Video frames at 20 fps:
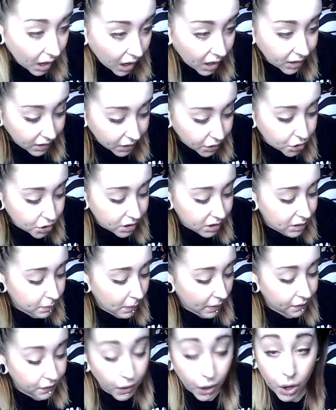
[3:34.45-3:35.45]
I literally
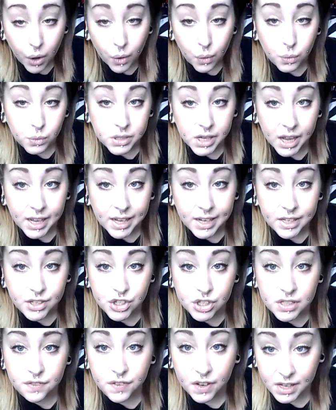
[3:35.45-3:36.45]
spent the whole day
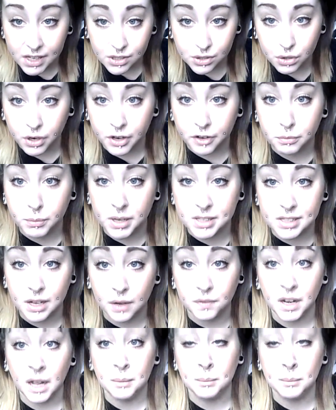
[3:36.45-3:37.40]
just feeling sorry for myself,